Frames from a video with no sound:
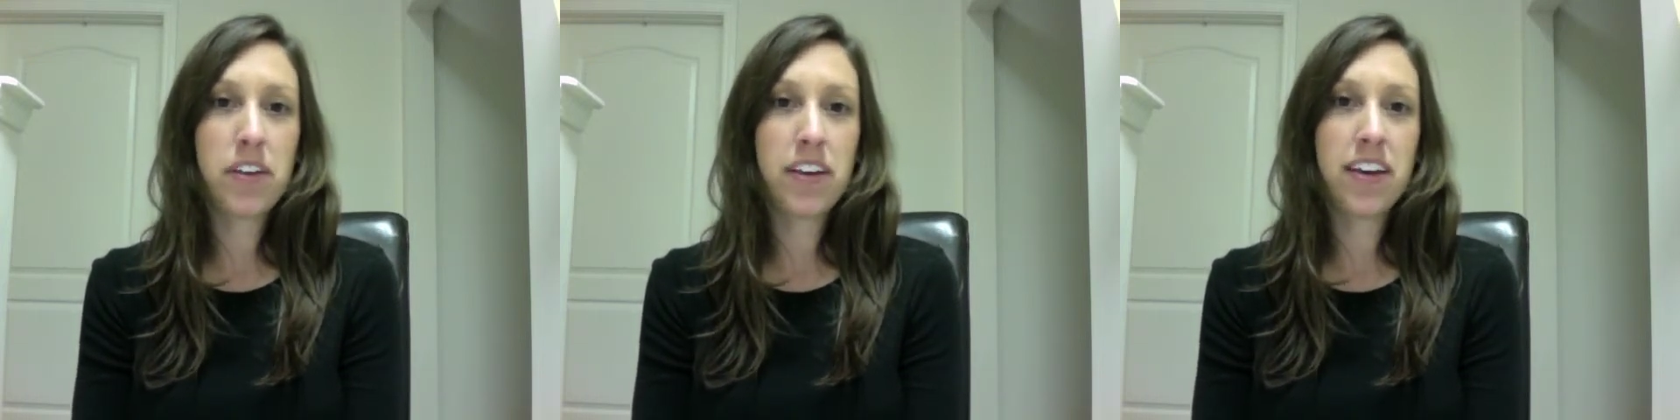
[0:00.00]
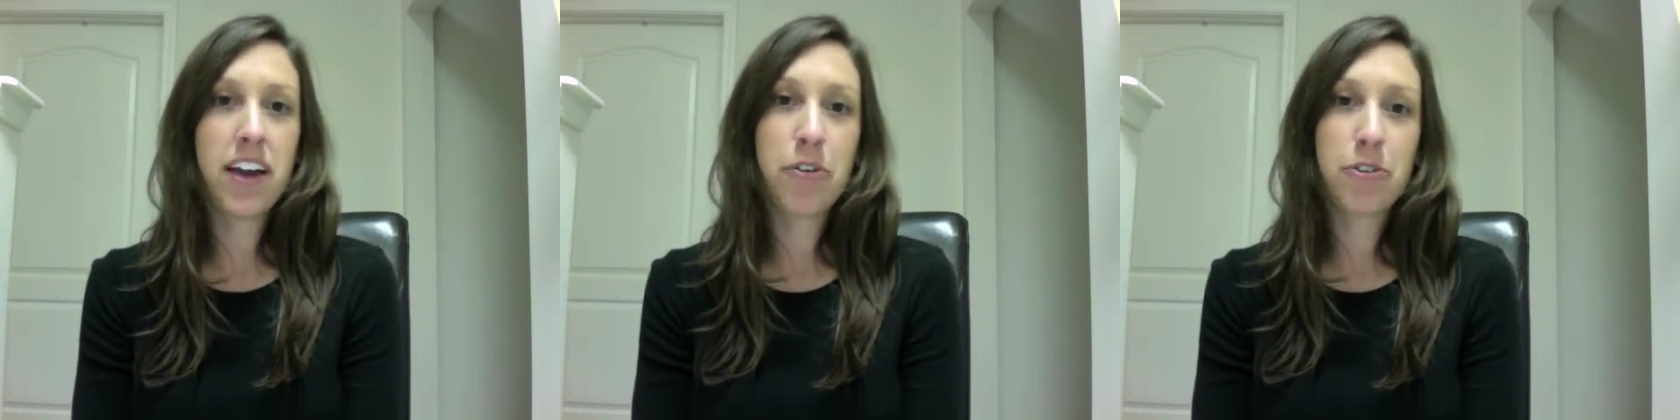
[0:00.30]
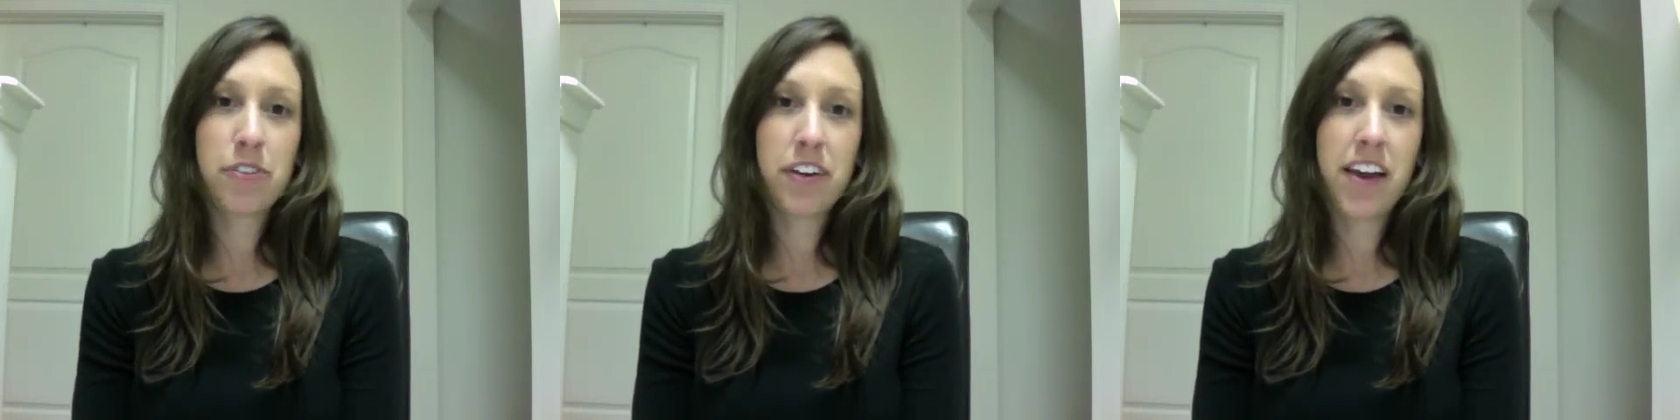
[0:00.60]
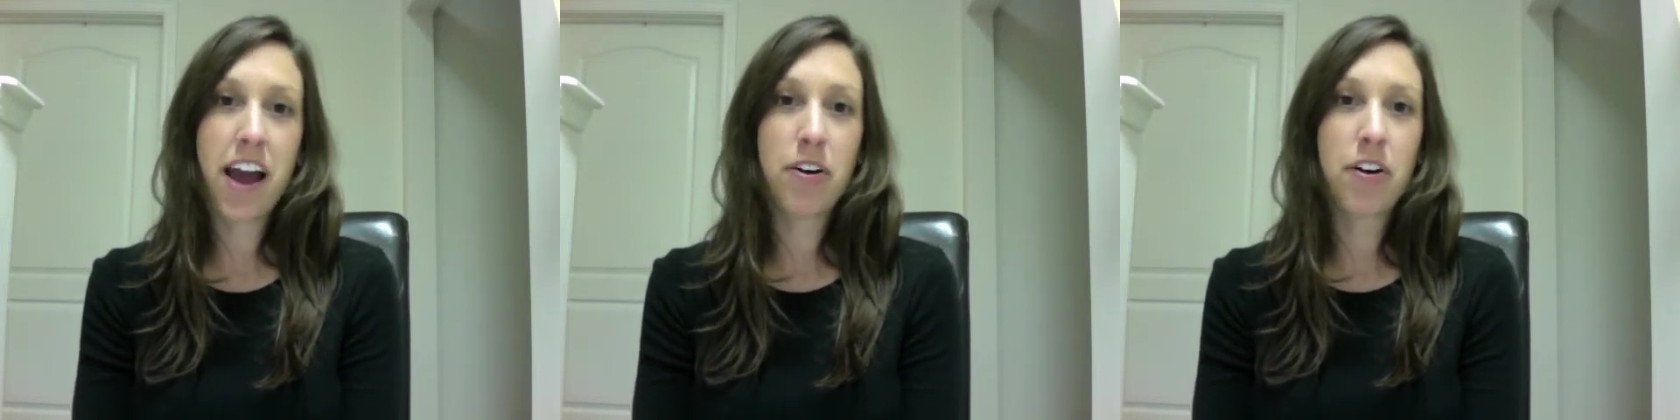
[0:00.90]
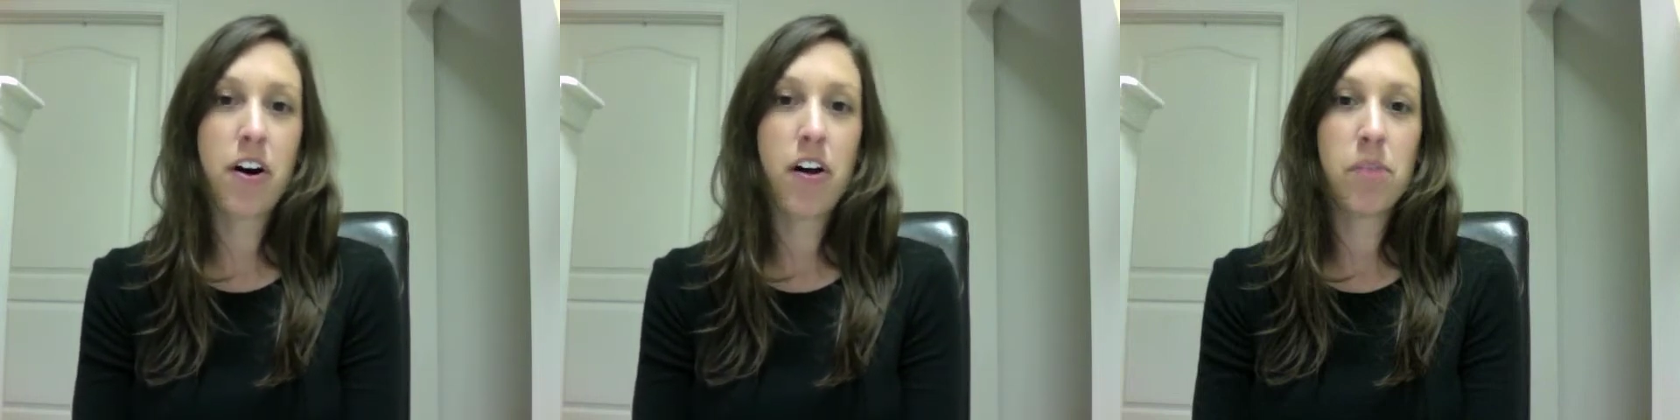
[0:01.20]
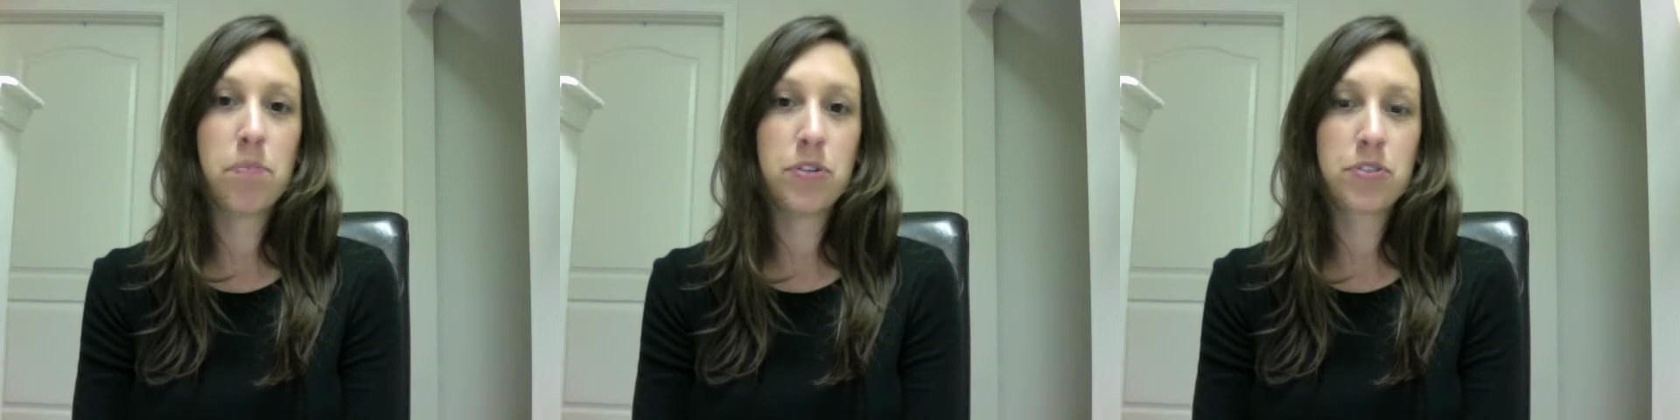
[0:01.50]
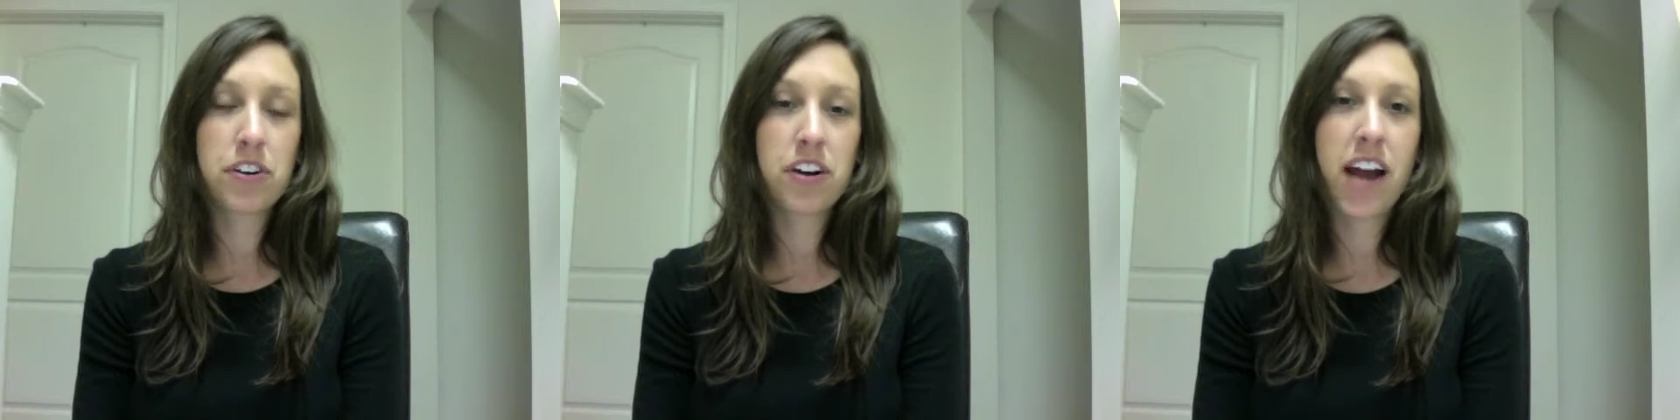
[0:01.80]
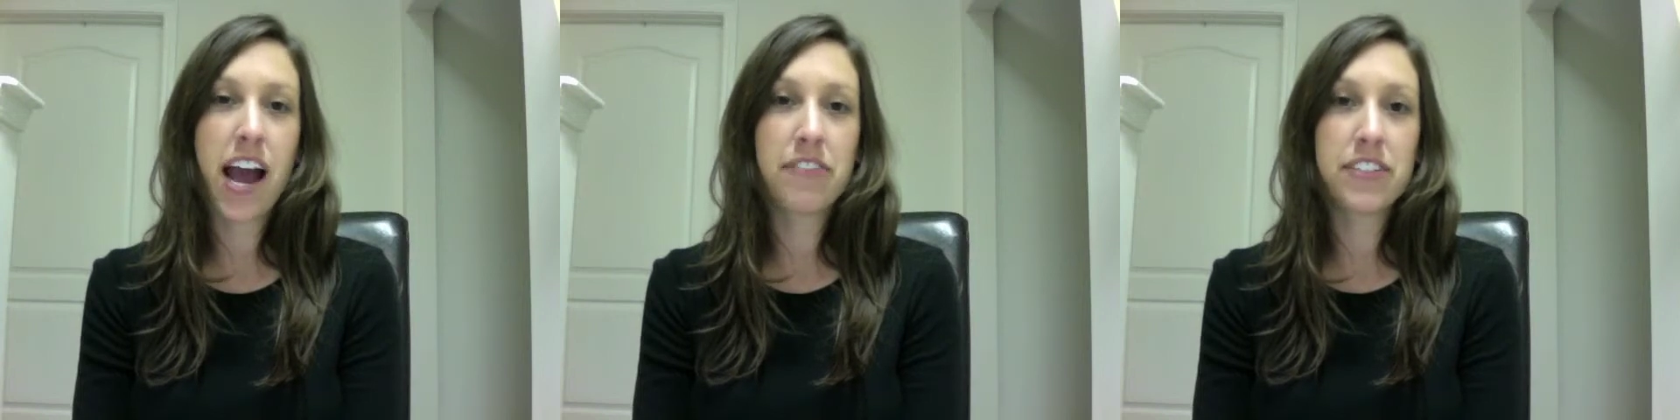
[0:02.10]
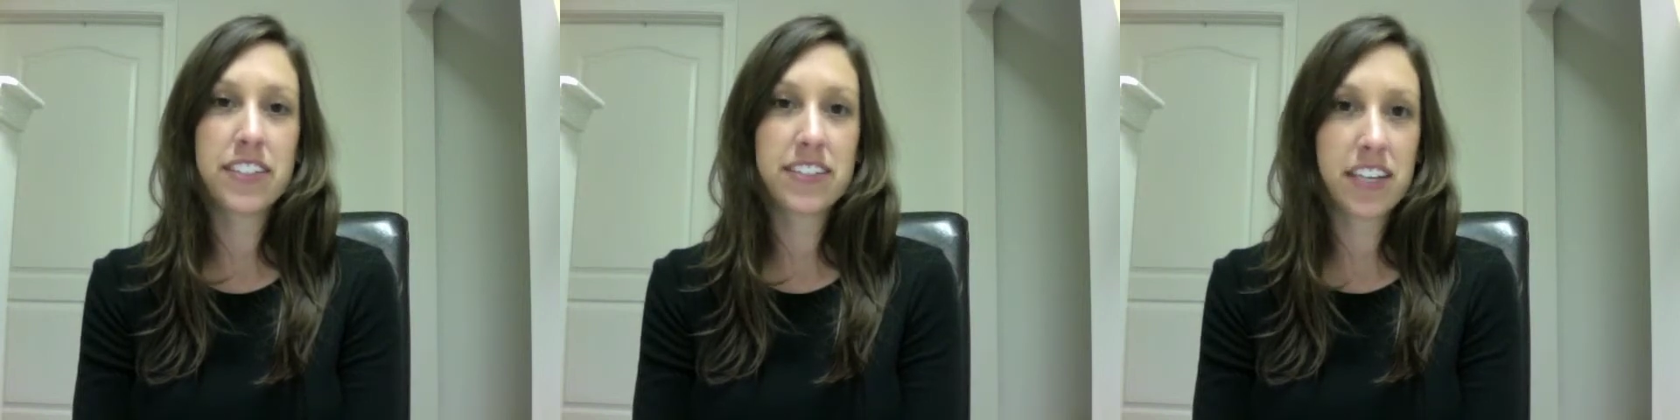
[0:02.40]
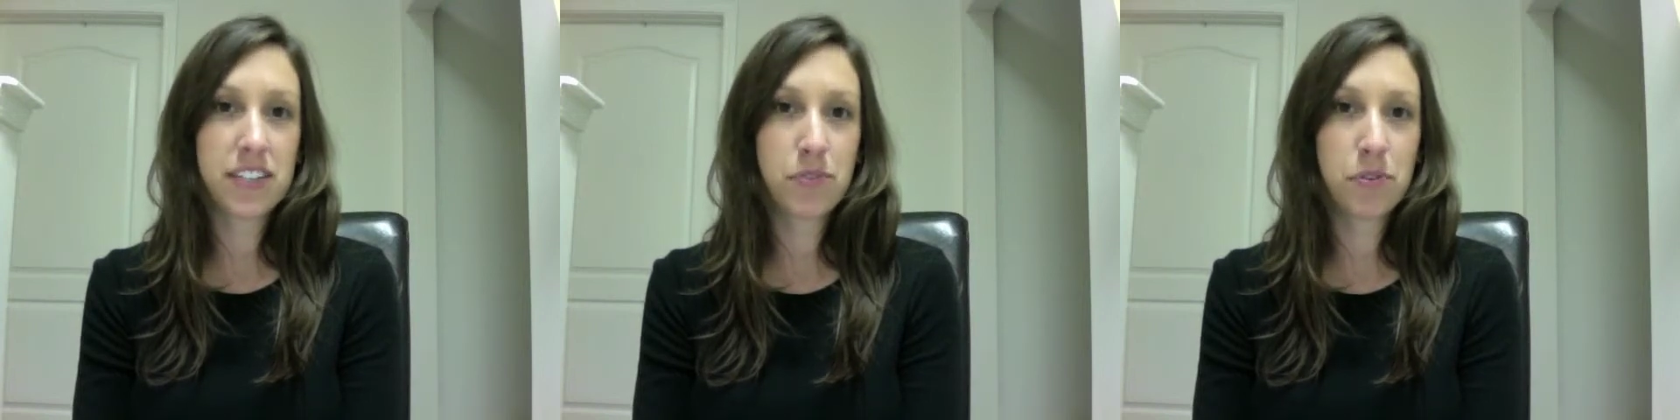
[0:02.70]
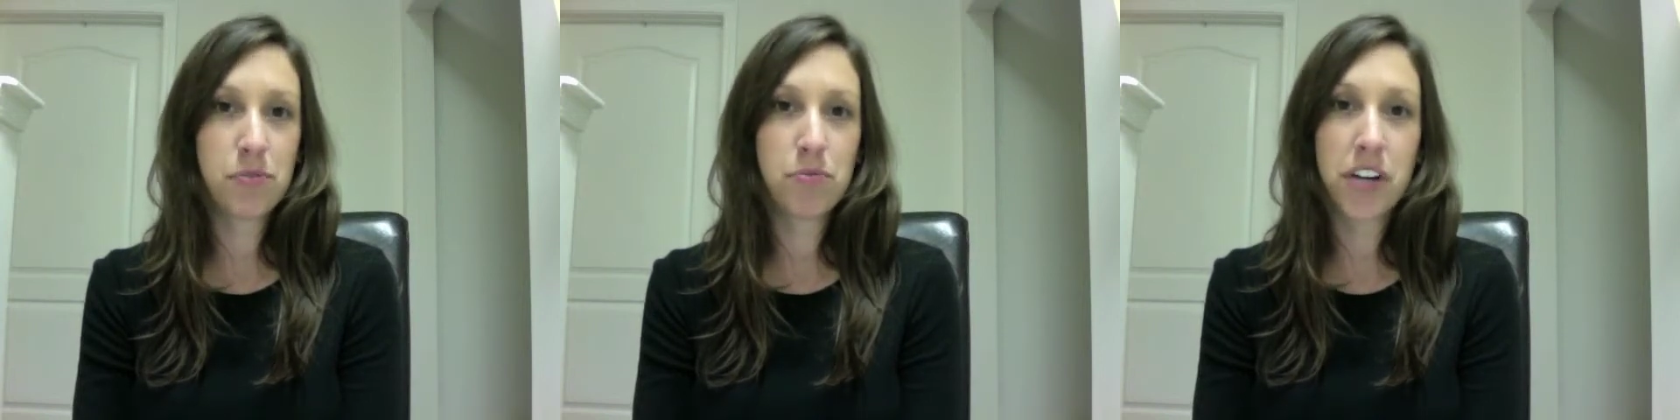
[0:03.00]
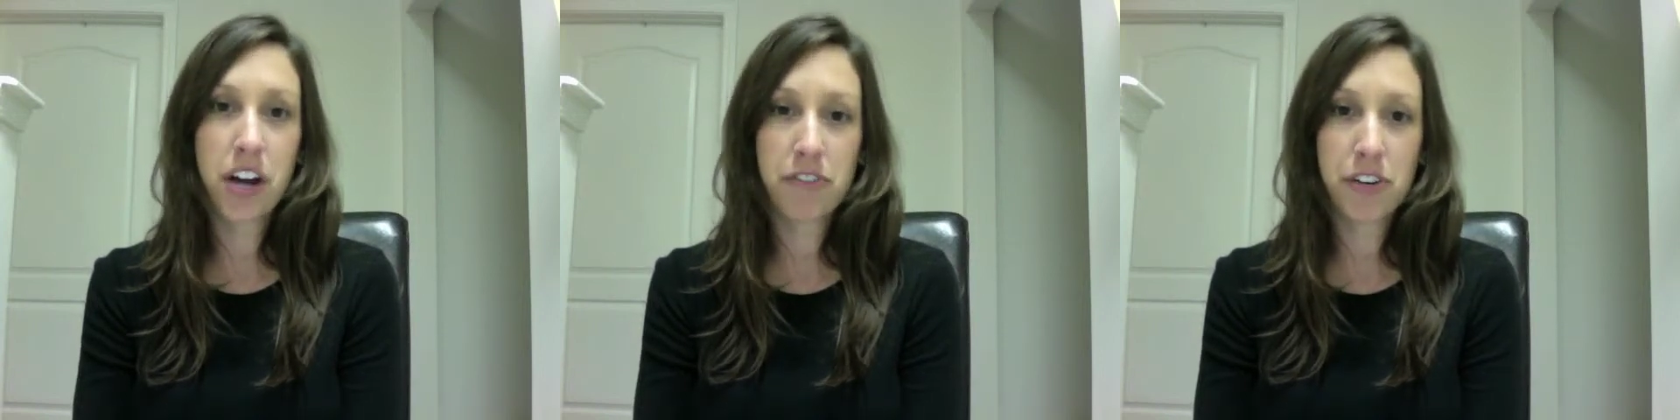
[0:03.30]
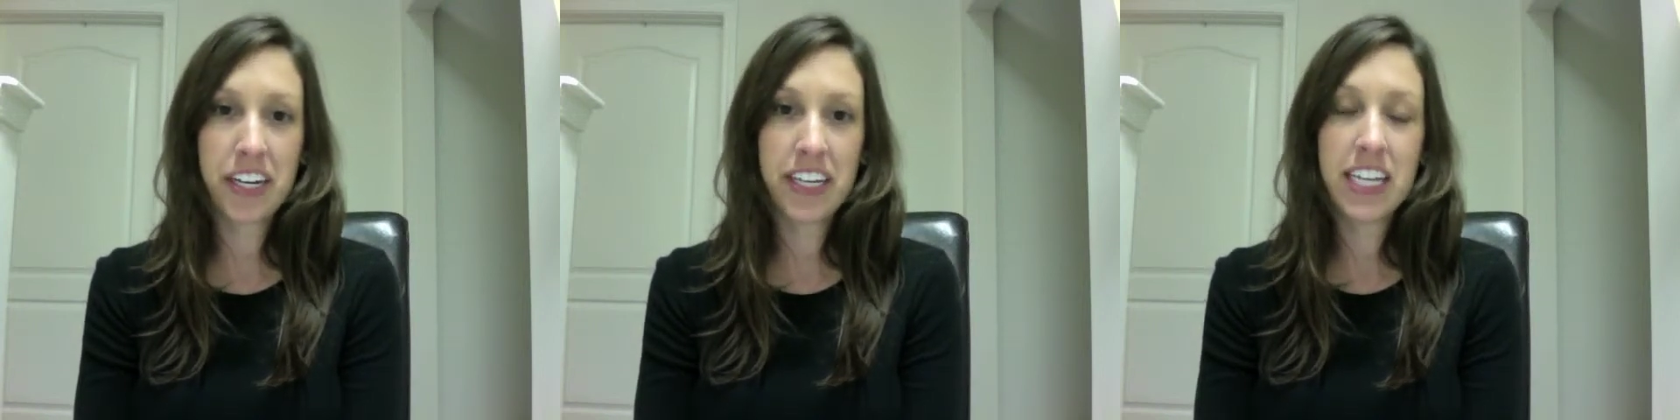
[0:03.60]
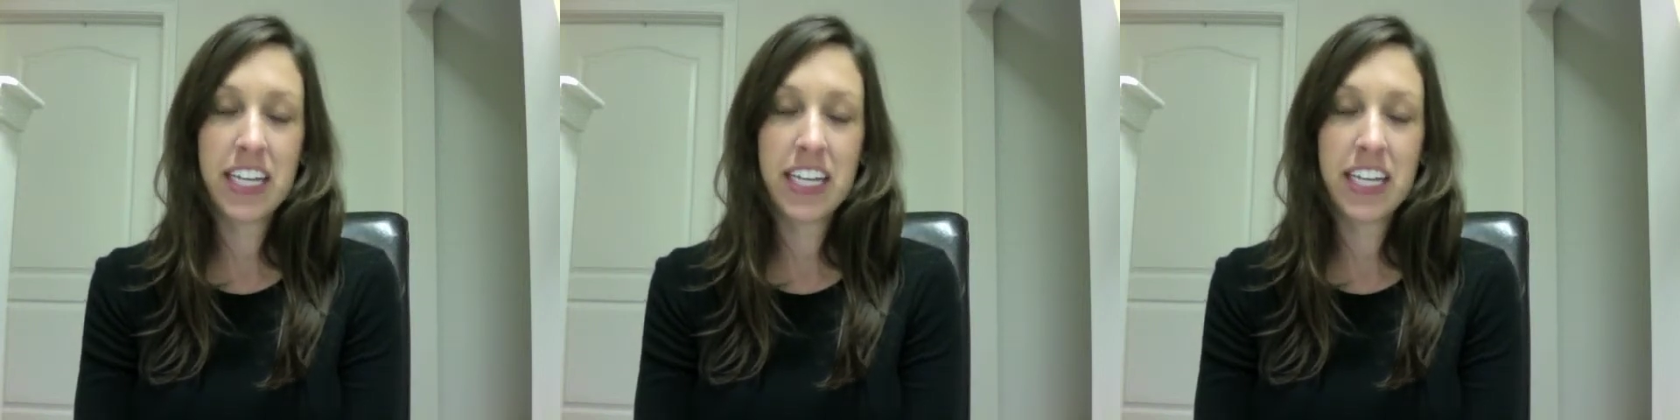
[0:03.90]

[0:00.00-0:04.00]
the elderly alcohol abuser have a successful recovery.